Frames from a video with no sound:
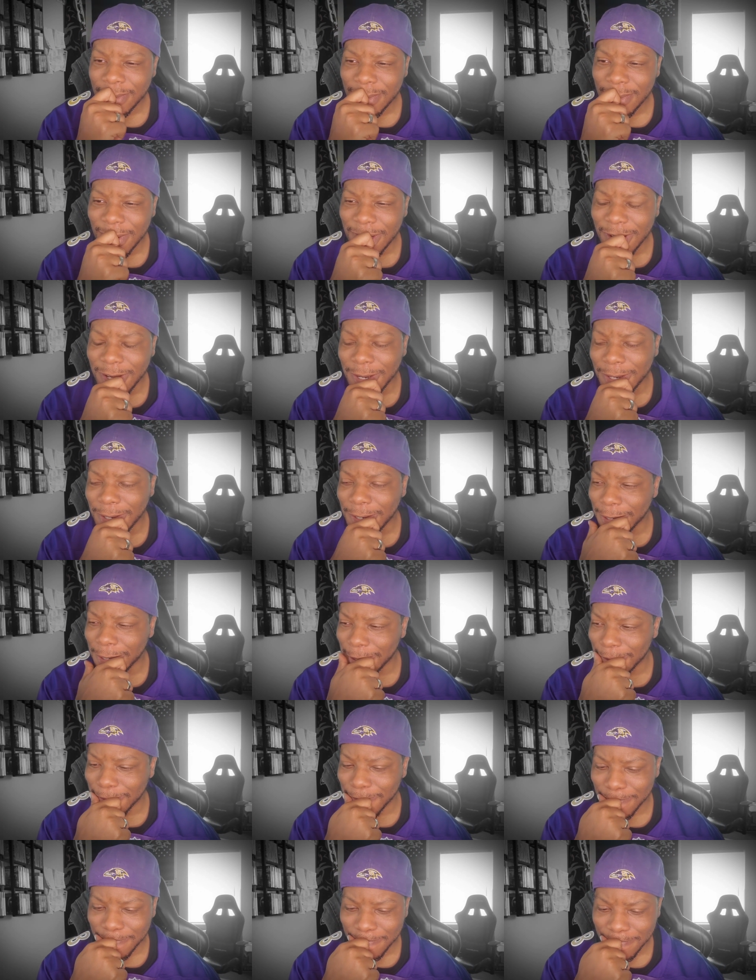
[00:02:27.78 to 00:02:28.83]

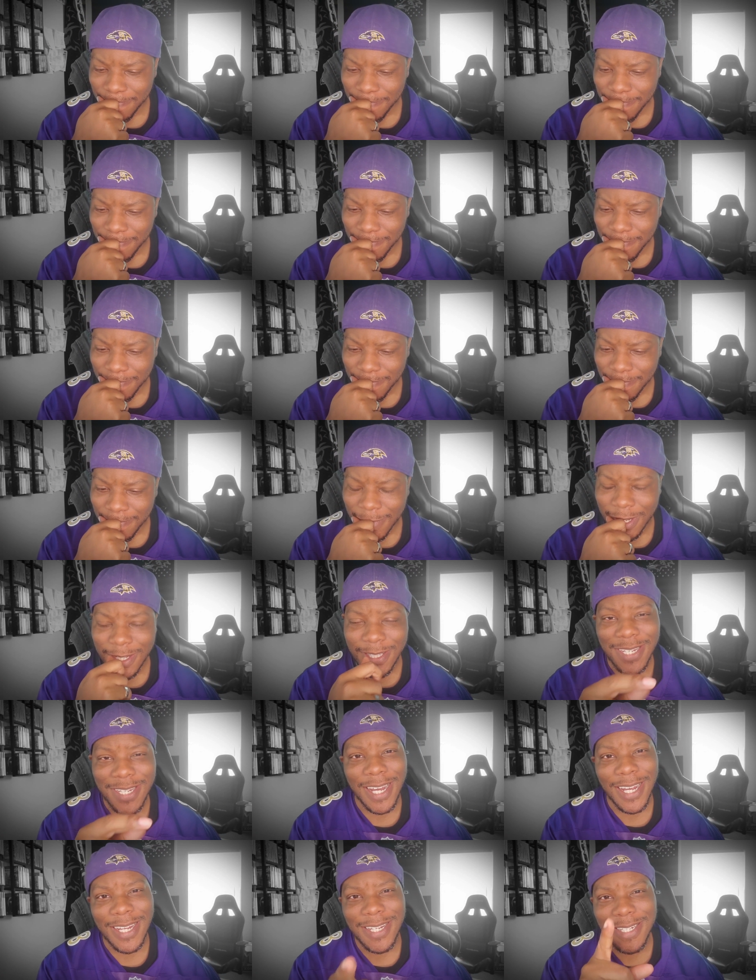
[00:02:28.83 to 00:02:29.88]
um the
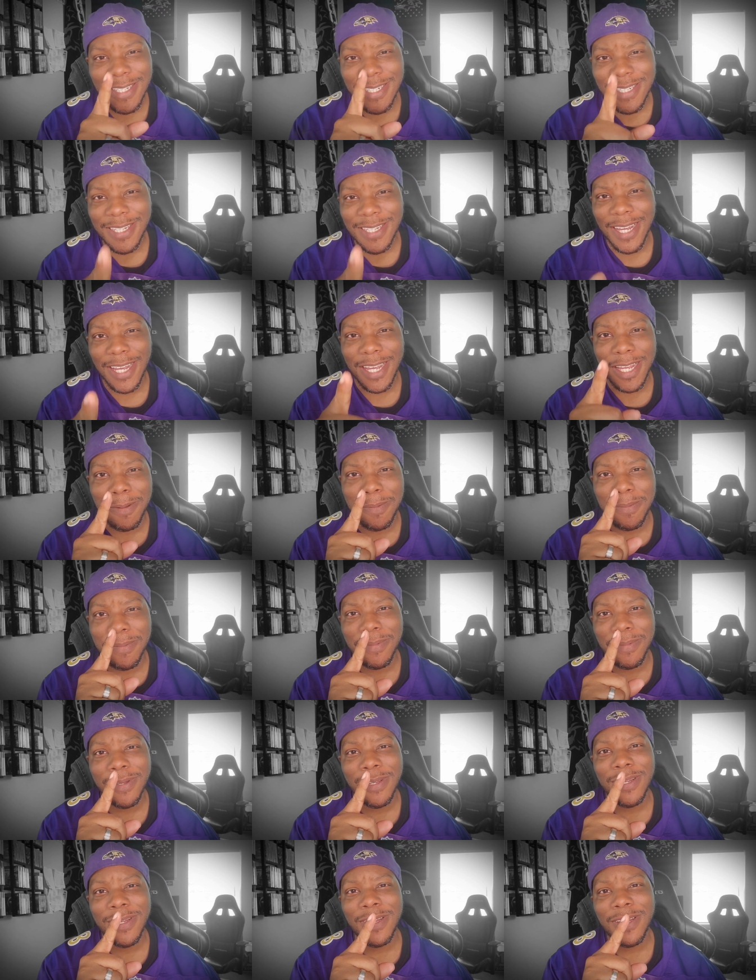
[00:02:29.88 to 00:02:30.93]
Titans game
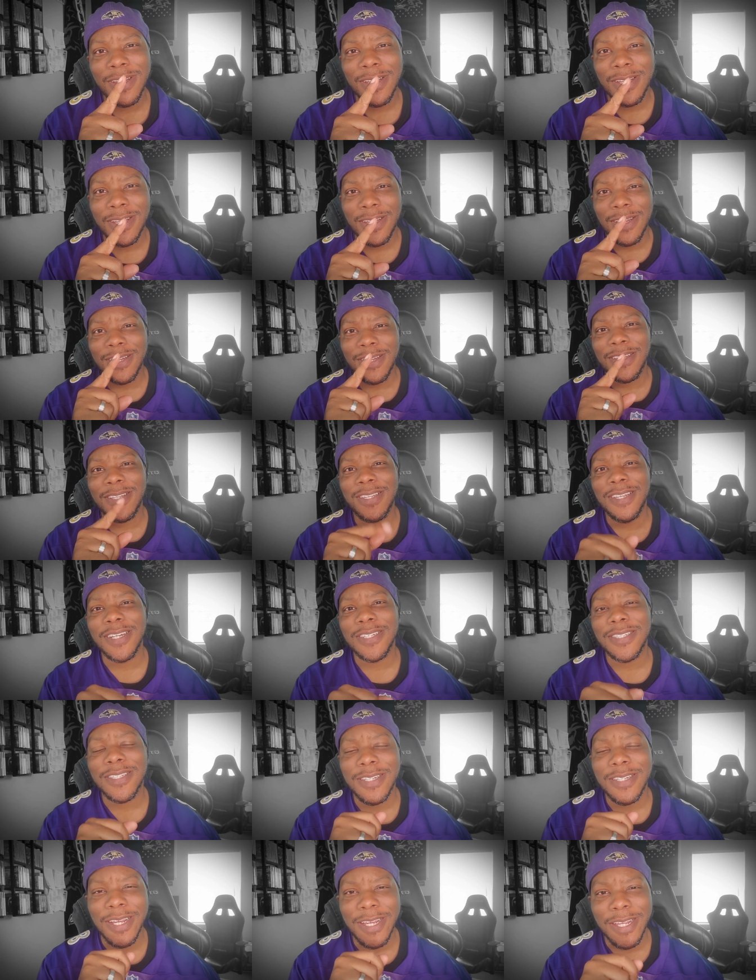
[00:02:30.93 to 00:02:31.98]

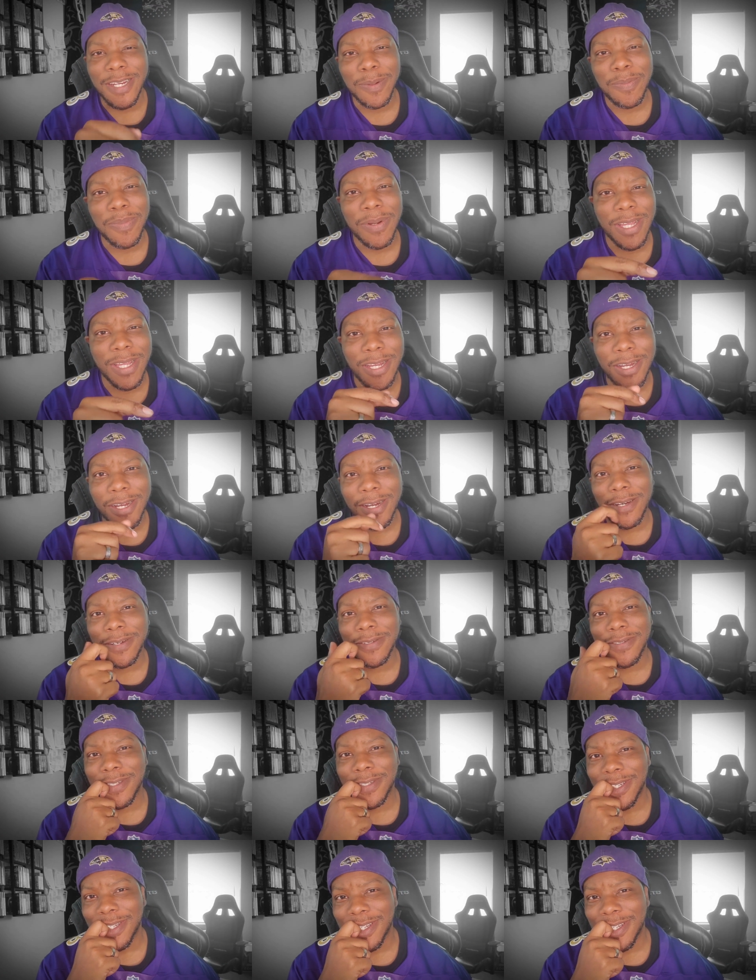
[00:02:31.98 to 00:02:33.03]
yesterday in the
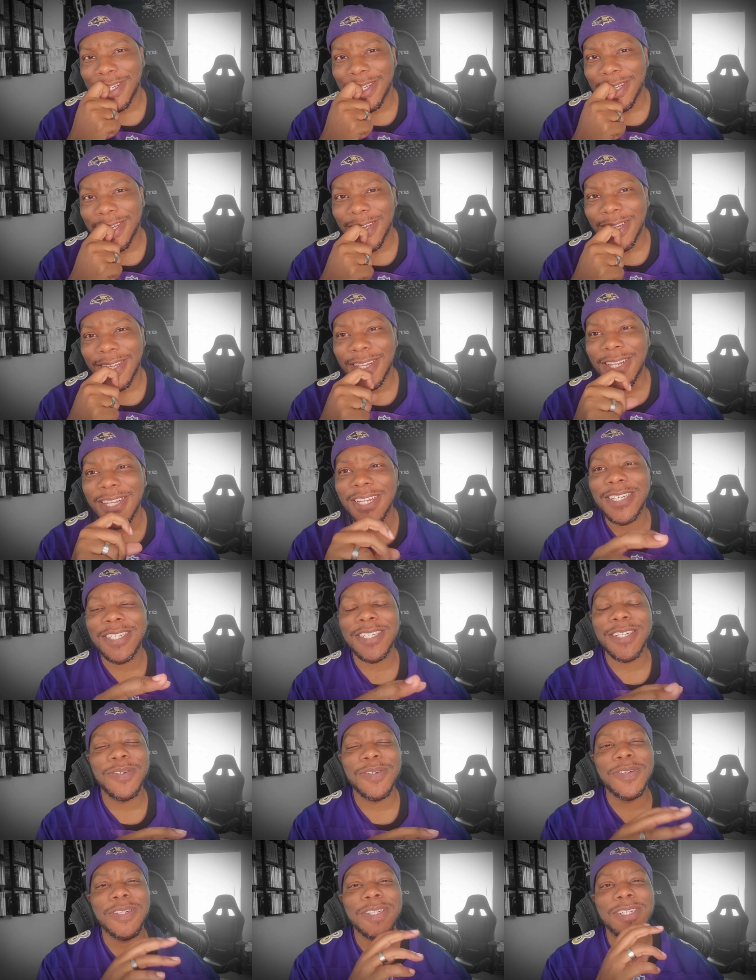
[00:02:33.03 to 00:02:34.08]
playoffs, and they
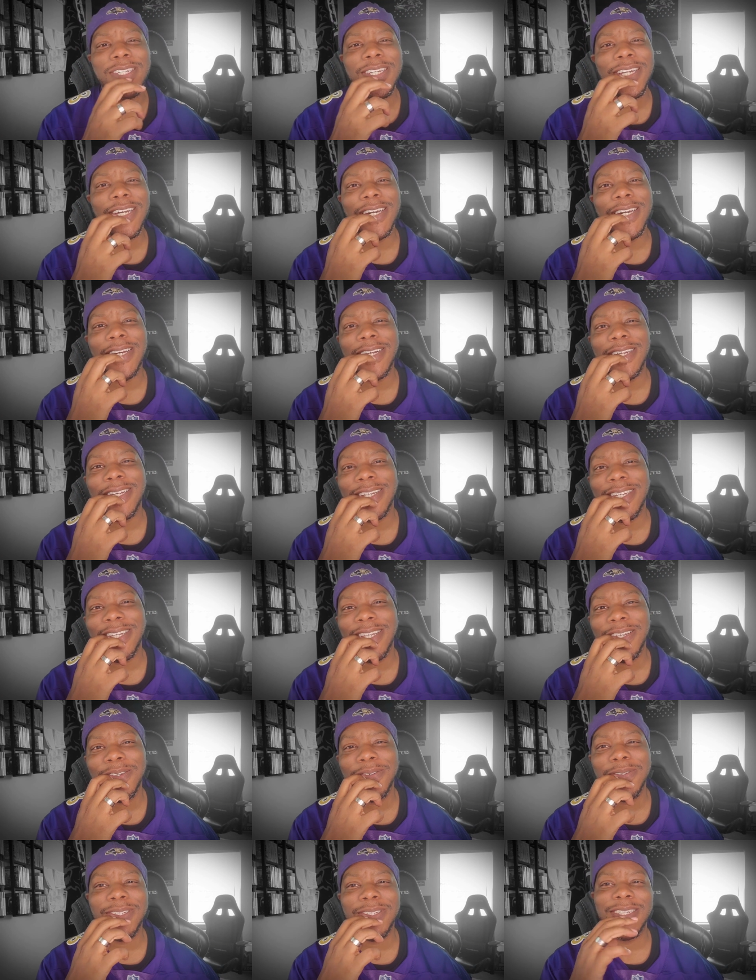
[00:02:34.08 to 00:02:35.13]
showed a shot
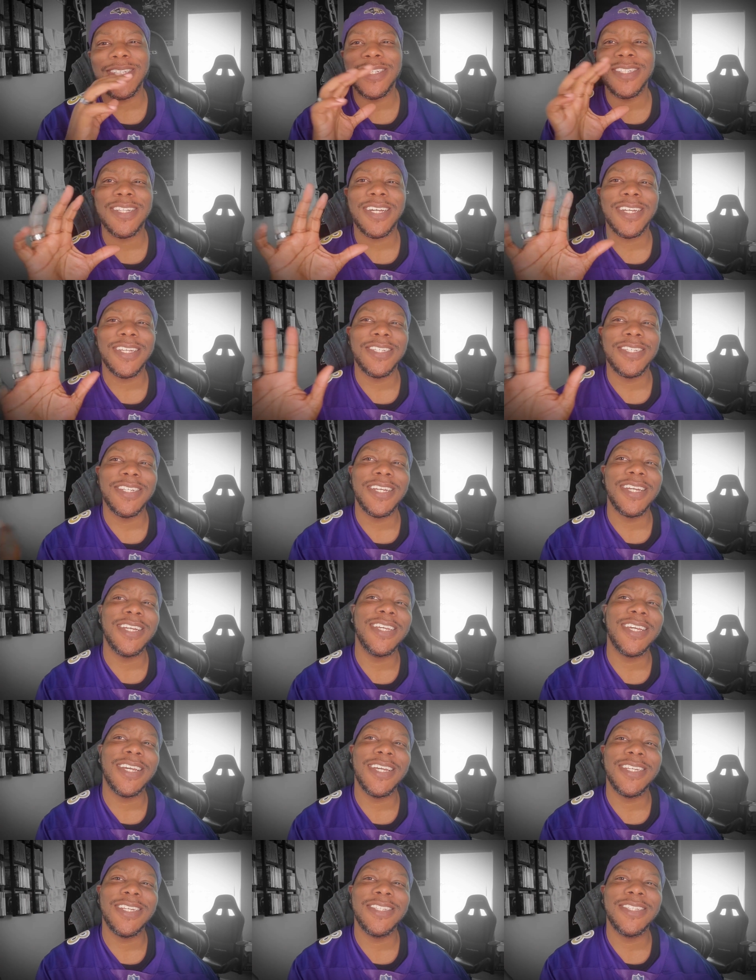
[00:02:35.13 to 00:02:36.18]
it was just like J.K.